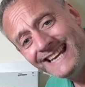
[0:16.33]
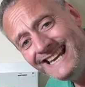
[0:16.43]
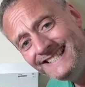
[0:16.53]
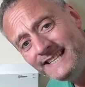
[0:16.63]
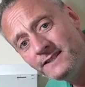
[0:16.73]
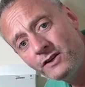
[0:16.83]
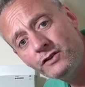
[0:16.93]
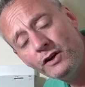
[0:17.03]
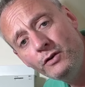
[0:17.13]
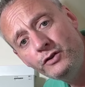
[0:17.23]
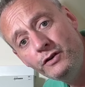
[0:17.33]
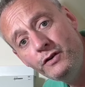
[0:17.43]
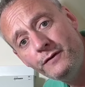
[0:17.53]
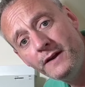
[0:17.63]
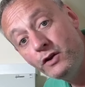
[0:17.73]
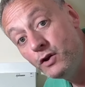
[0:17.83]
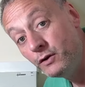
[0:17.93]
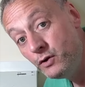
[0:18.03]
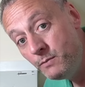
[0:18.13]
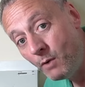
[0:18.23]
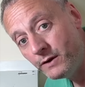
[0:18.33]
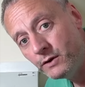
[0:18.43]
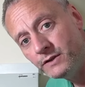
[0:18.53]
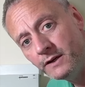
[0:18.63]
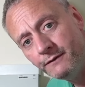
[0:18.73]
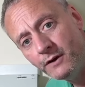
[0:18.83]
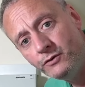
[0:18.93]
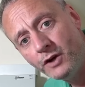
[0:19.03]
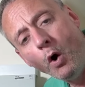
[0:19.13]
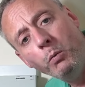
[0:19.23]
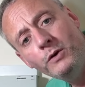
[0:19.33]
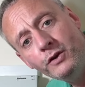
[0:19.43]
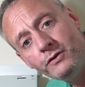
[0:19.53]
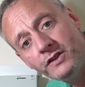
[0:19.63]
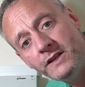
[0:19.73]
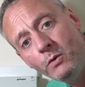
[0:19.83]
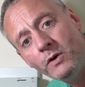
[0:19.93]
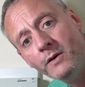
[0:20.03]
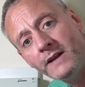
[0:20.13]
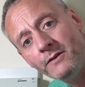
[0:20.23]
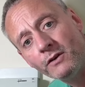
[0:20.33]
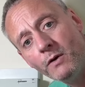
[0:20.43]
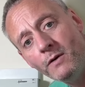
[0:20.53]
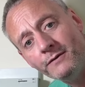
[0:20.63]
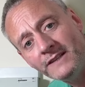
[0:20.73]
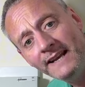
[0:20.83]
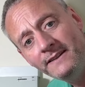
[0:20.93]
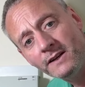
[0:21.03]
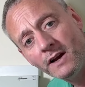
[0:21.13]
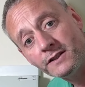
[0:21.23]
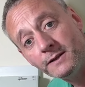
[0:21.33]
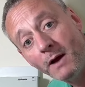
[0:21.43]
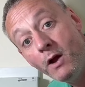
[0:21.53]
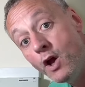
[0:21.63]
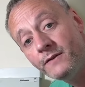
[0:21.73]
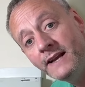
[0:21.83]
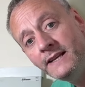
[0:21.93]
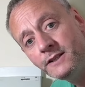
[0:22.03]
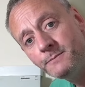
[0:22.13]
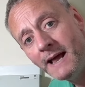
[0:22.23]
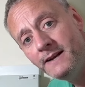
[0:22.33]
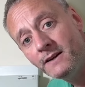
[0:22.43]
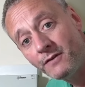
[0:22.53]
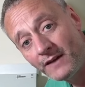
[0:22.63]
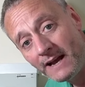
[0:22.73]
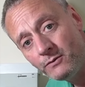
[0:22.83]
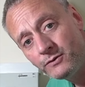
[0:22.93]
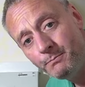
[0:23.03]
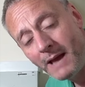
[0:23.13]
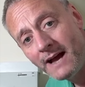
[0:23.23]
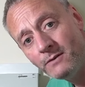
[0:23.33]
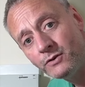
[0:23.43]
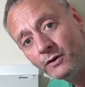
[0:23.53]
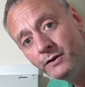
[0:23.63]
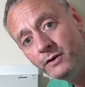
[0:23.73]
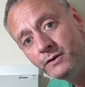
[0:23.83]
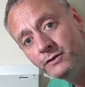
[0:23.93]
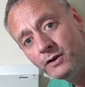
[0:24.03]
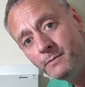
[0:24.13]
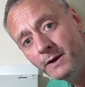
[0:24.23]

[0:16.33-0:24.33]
Is this a solution you think you, you might use in the future? Or would you still go down the route of telling the customer they need to spend £1,000 on a new consumer